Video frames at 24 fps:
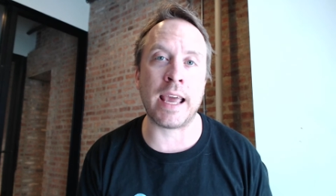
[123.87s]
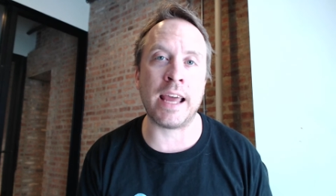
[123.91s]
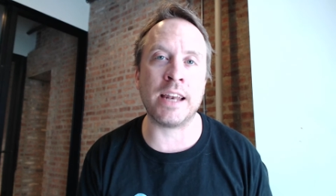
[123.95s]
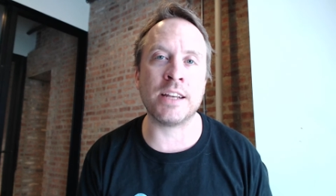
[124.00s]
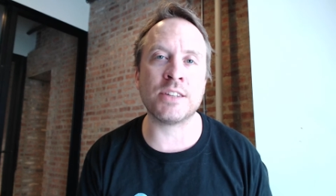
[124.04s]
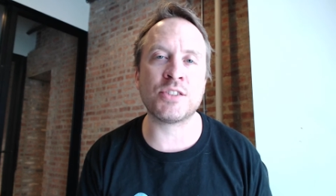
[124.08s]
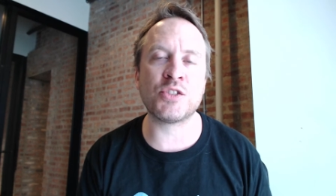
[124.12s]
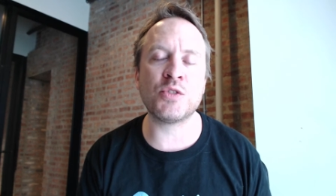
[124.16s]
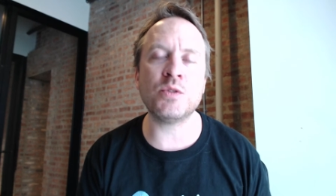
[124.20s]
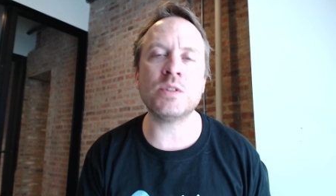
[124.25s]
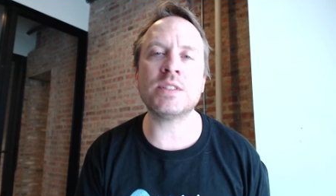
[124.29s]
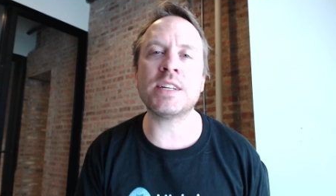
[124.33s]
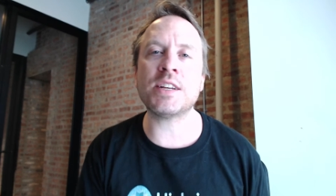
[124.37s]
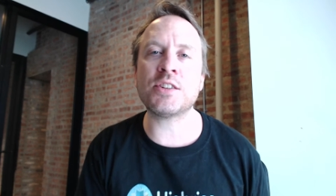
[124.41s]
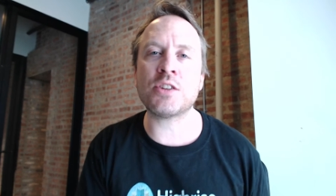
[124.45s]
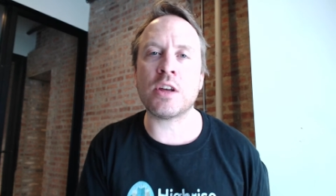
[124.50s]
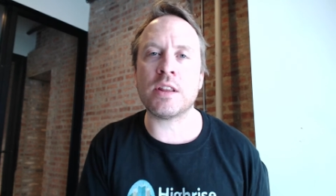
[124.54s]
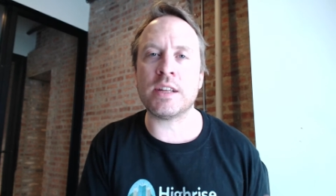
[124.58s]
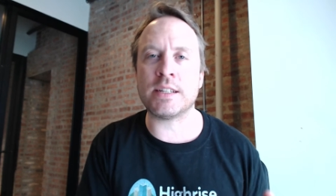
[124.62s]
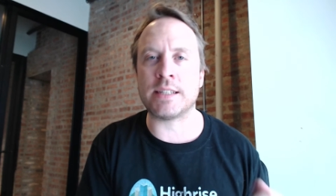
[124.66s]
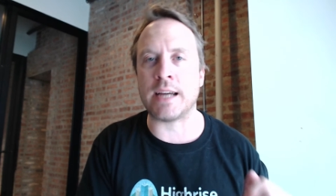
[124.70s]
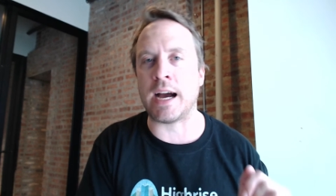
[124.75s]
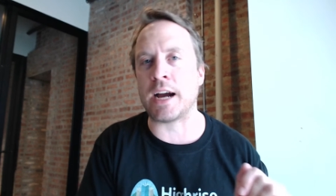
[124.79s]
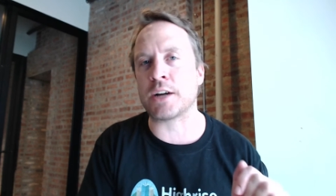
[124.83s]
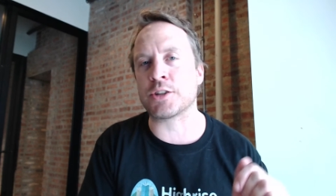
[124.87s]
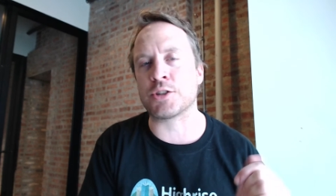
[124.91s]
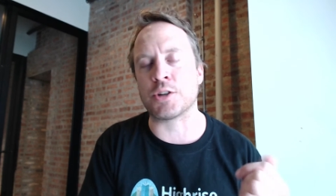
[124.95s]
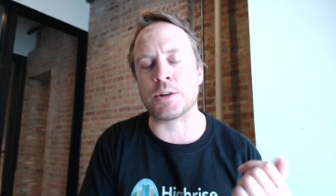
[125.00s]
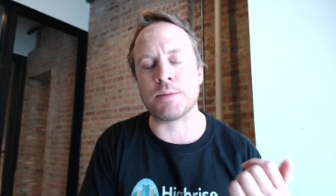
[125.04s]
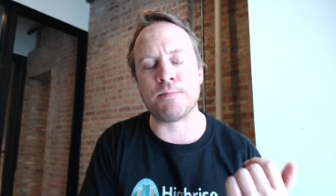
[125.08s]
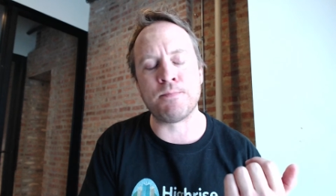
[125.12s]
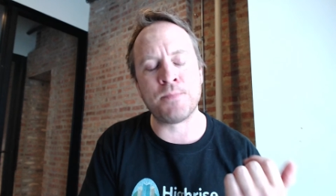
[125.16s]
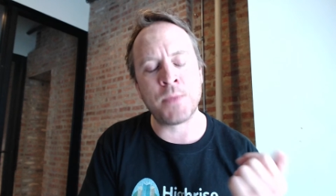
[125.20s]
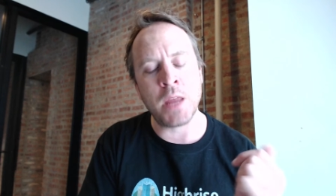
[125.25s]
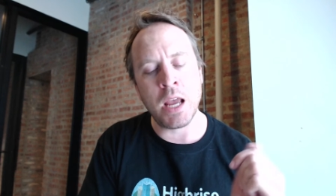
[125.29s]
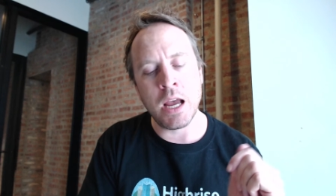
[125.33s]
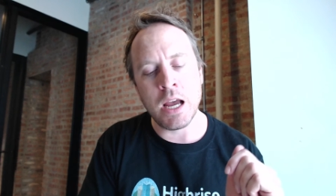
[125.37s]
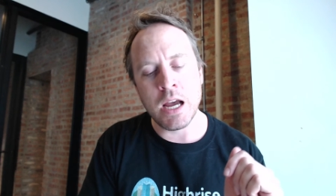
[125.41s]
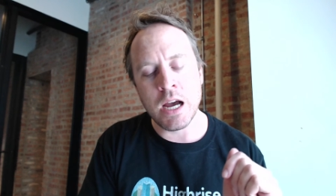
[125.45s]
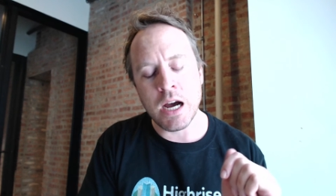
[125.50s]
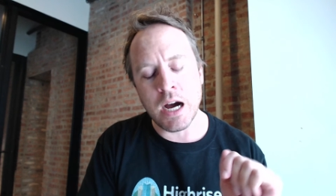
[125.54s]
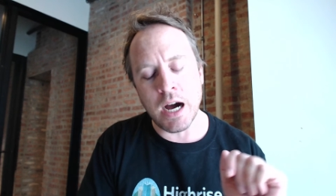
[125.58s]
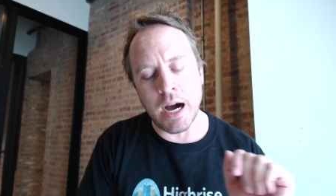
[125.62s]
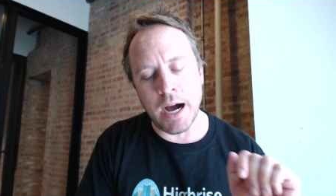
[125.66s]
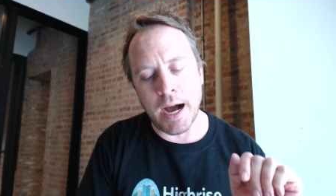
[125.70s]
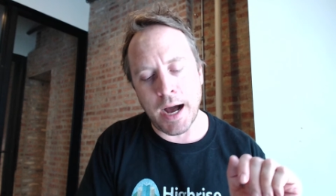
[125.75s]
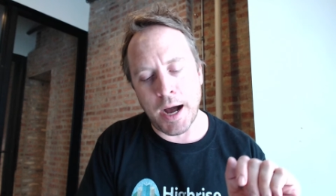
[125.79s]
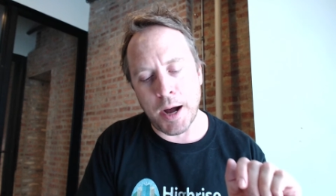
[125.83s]
And as soon as I saw the doctor,
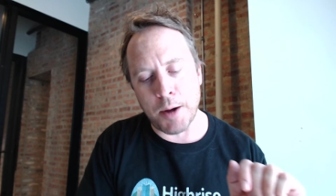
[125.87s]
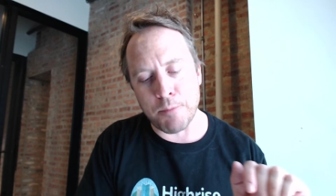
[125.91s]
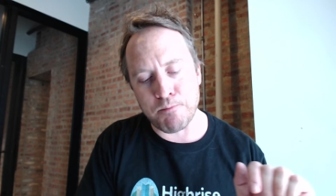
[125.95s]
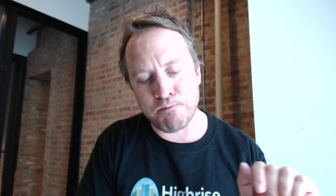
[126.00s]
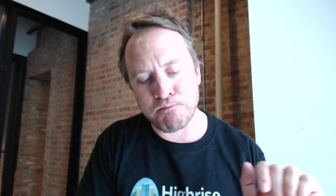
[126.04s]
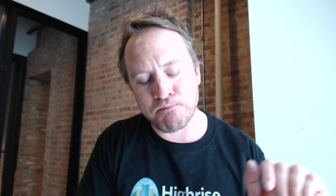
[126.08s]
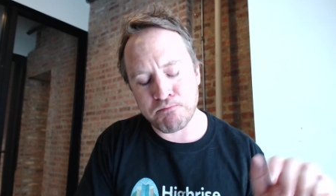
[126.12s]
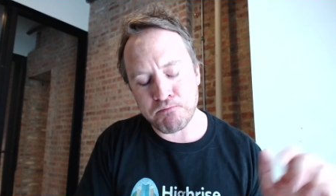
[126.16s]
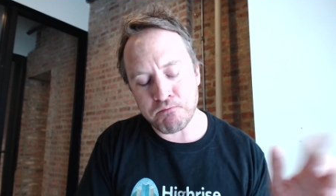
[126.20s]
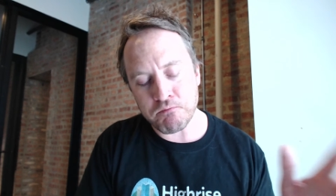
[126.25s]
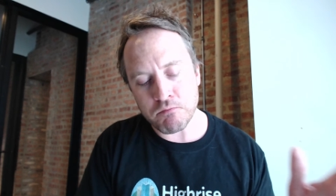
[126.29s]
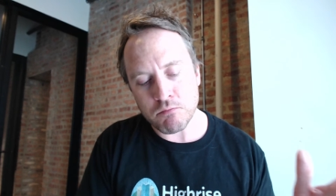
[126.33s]
um,